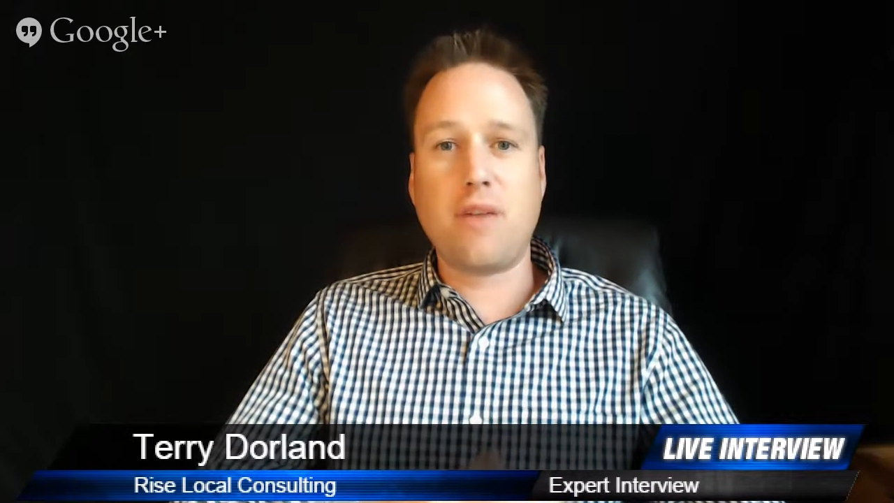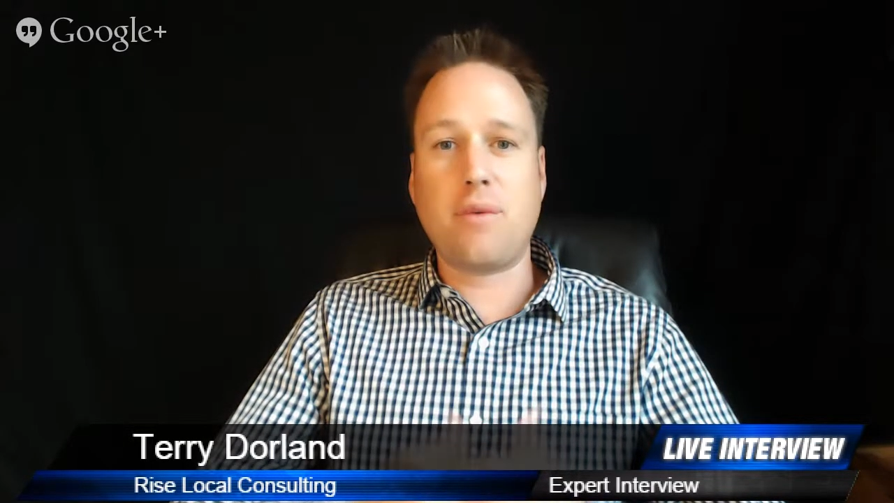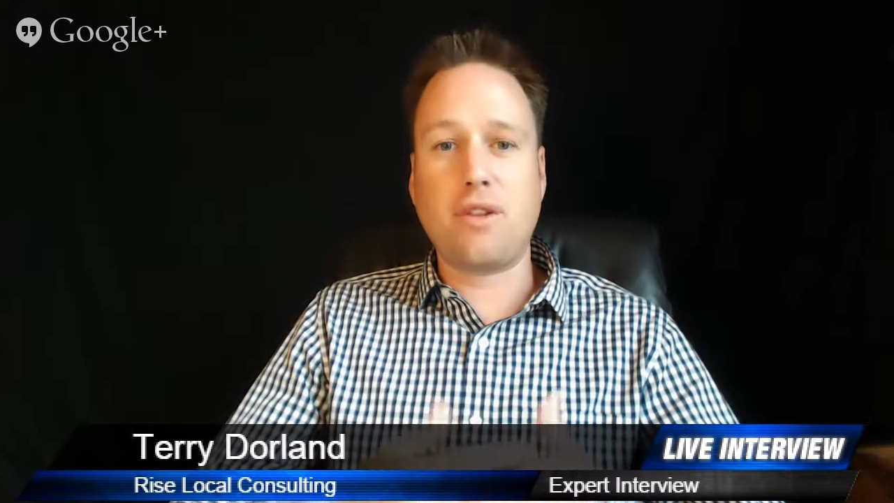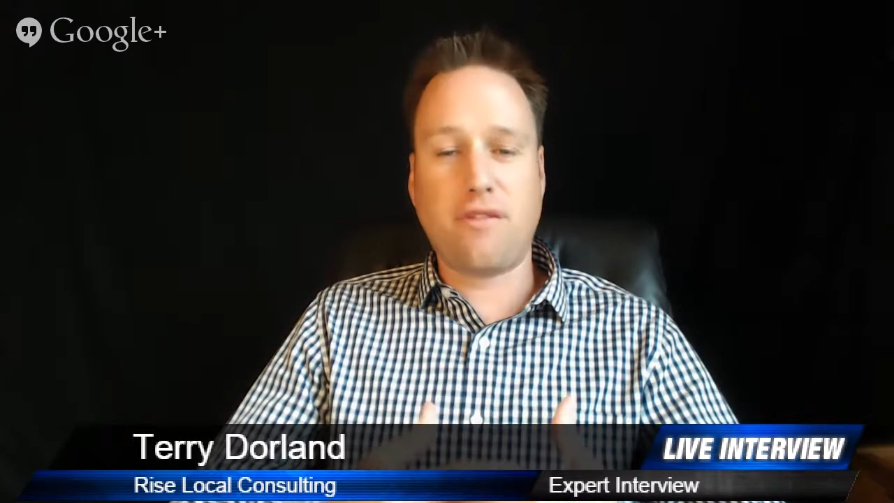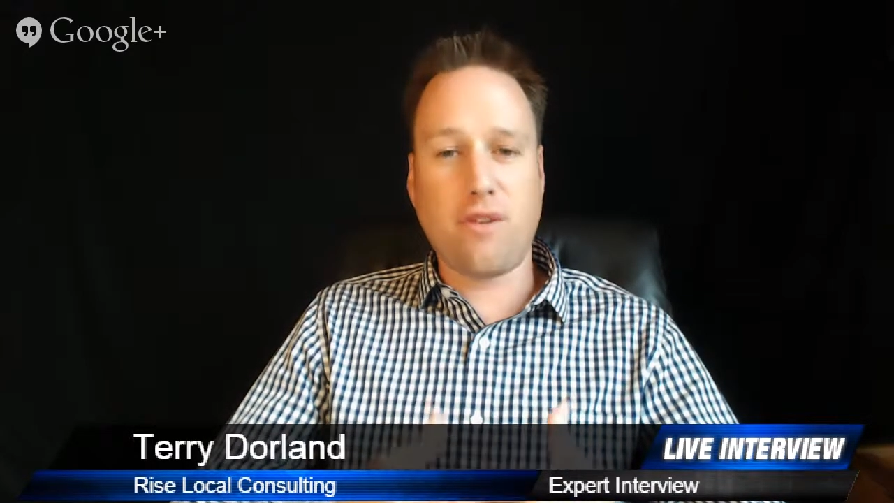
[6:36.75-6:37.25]
We
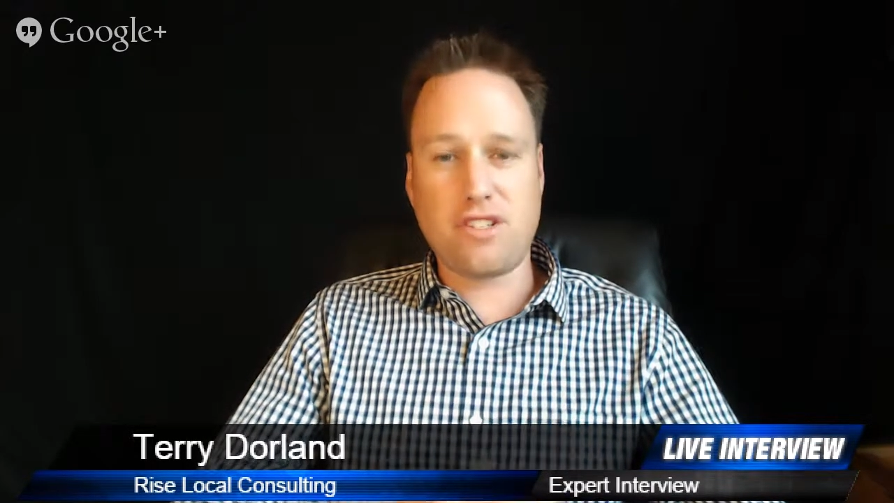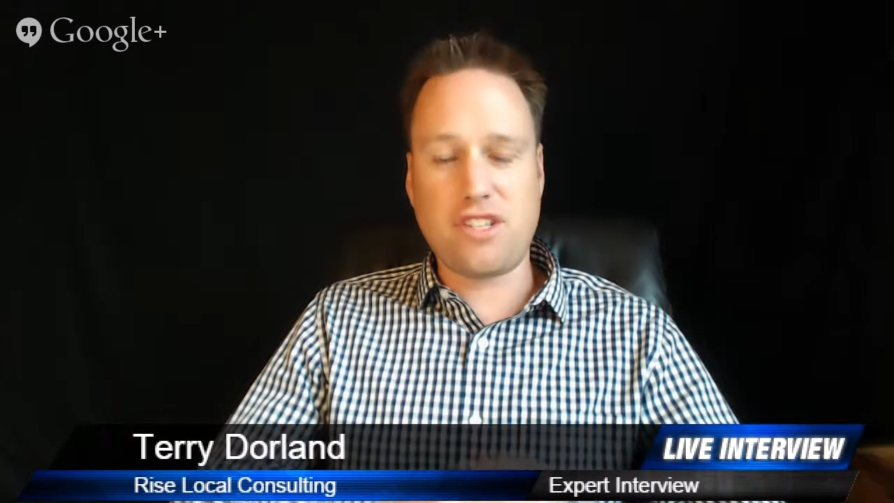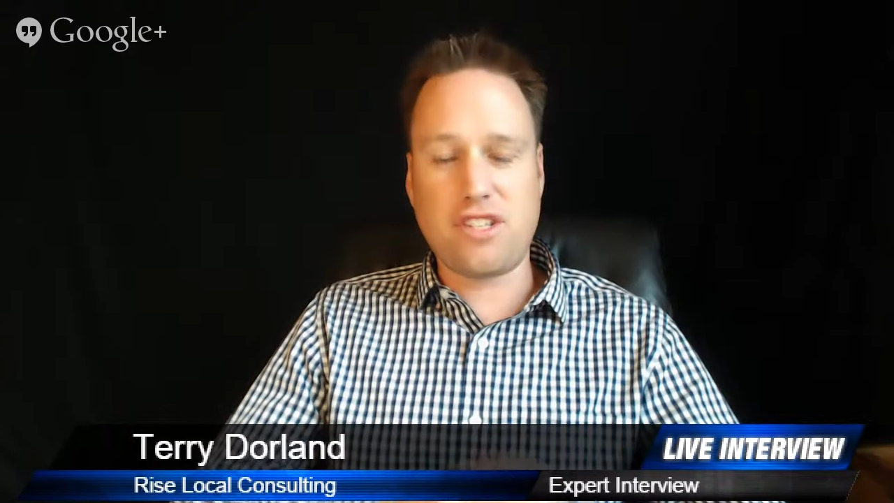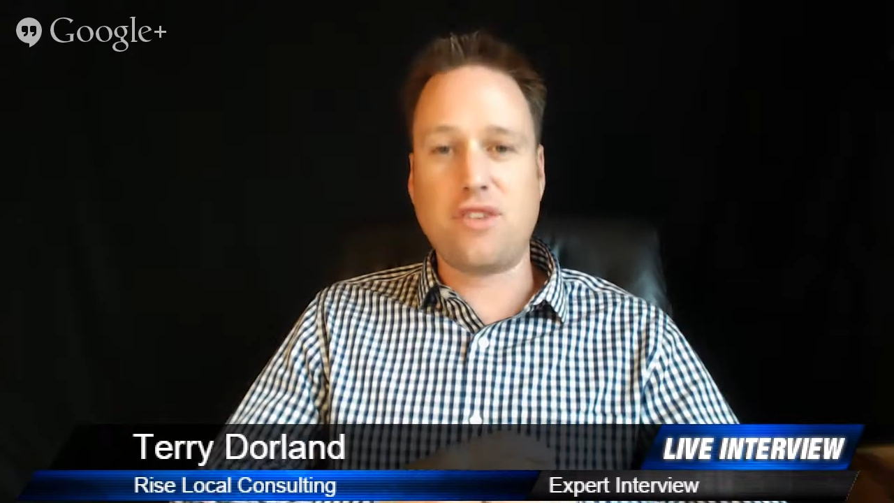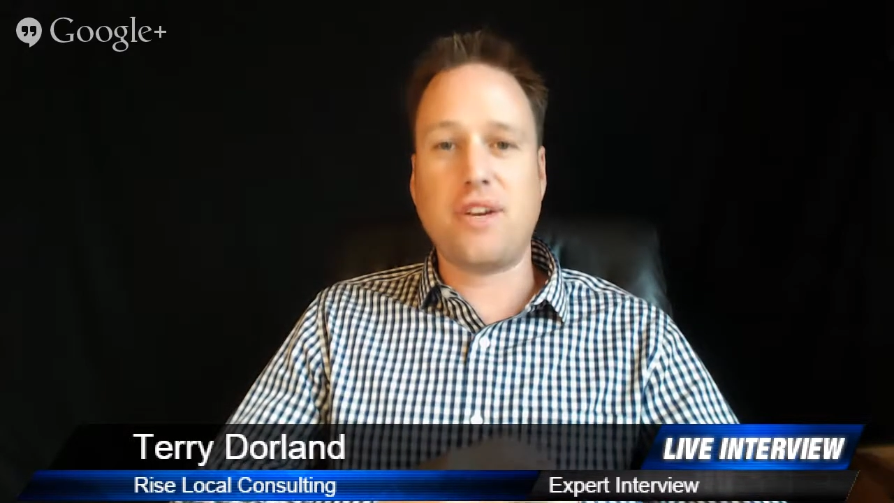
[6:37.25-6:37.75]
look forward to
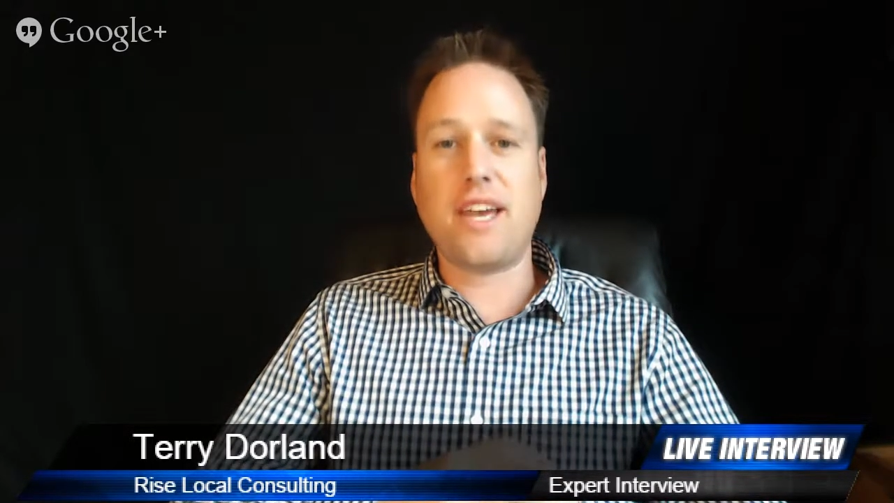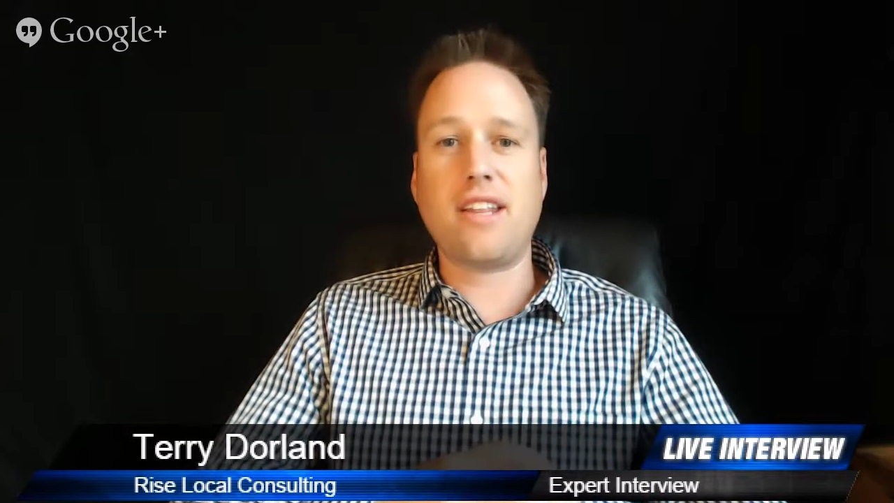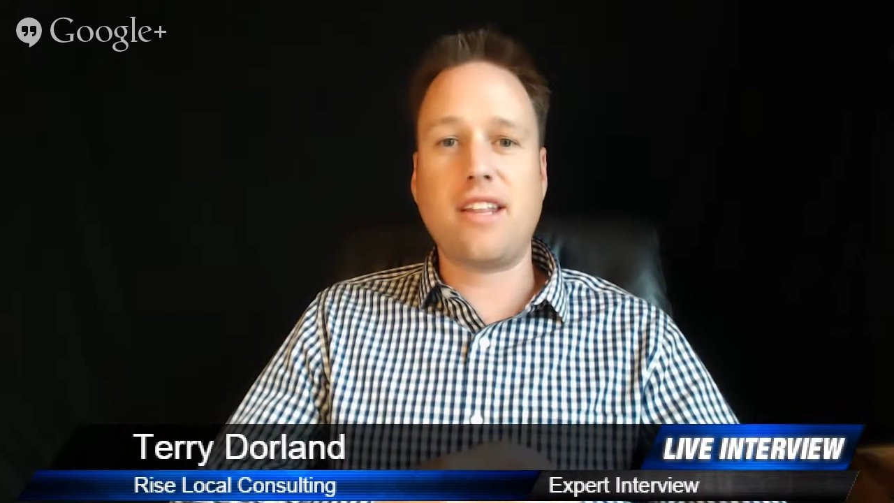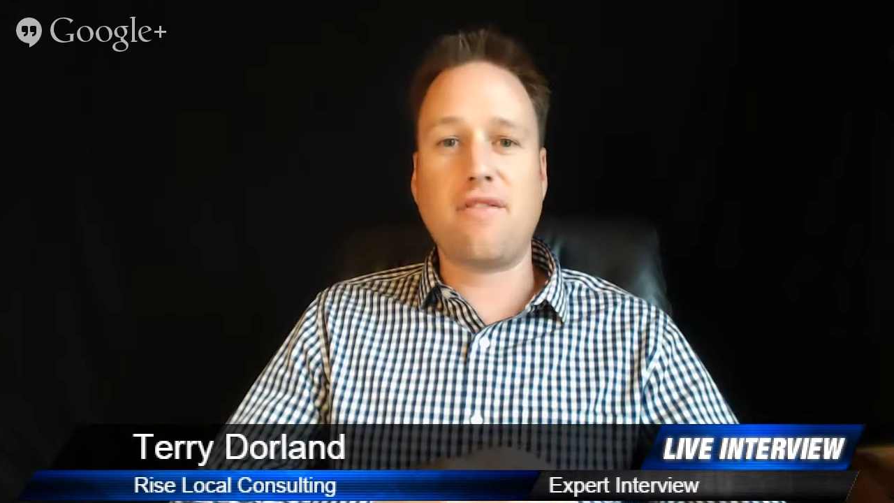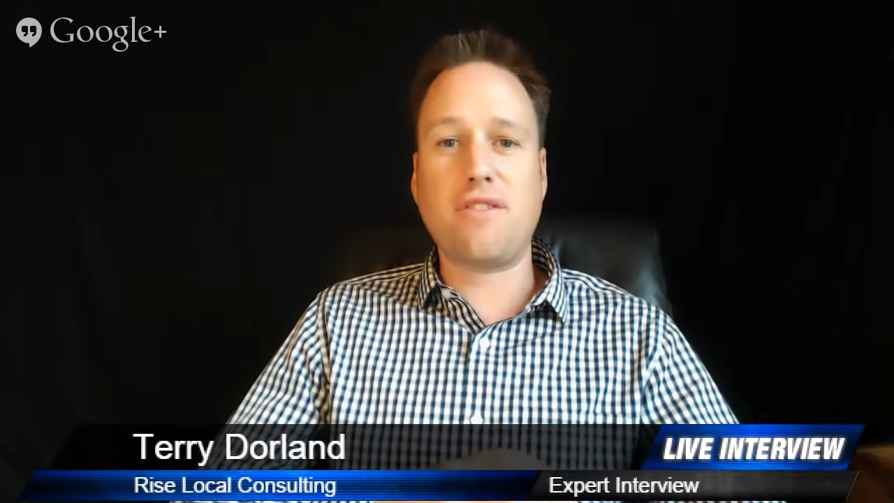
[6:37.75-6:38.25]
seeing you again
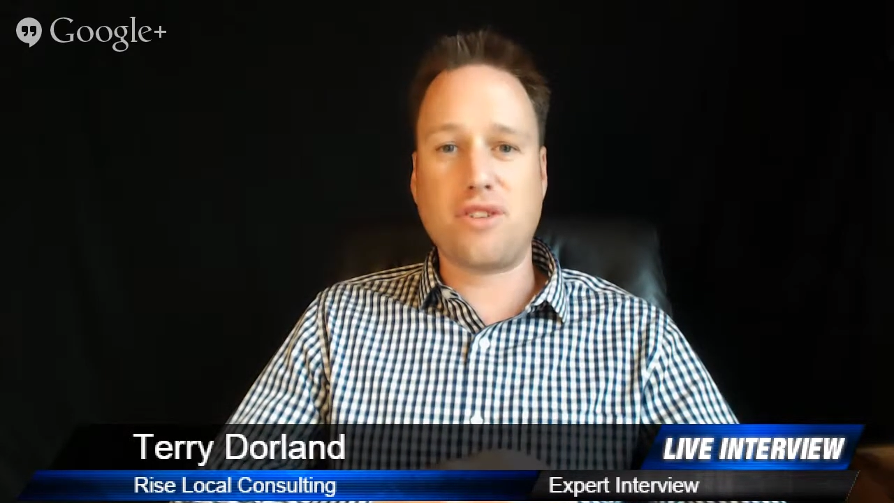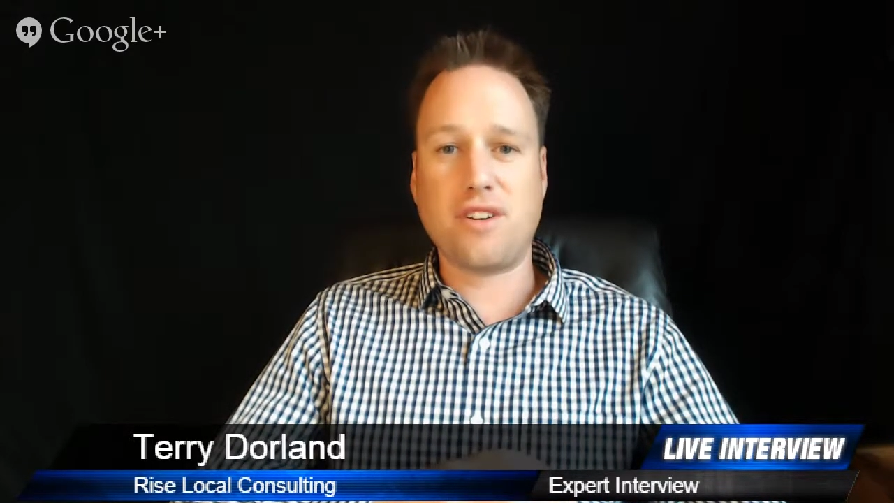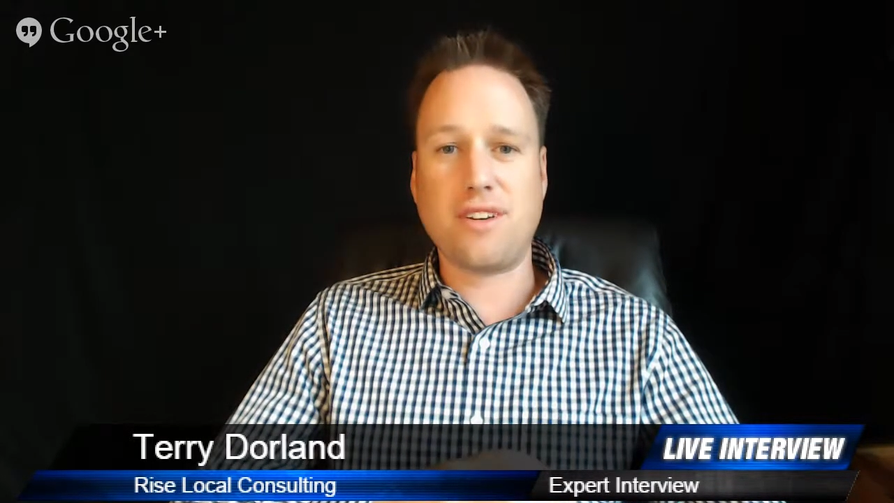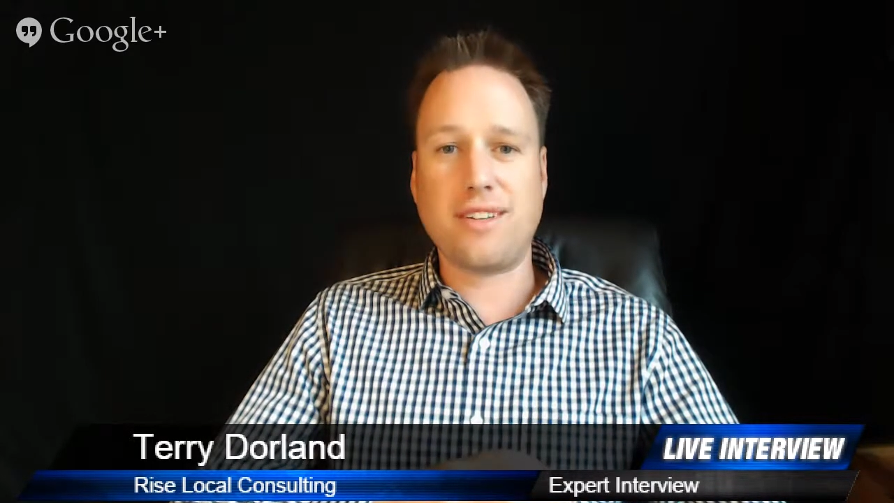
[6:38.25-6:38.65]
in the future.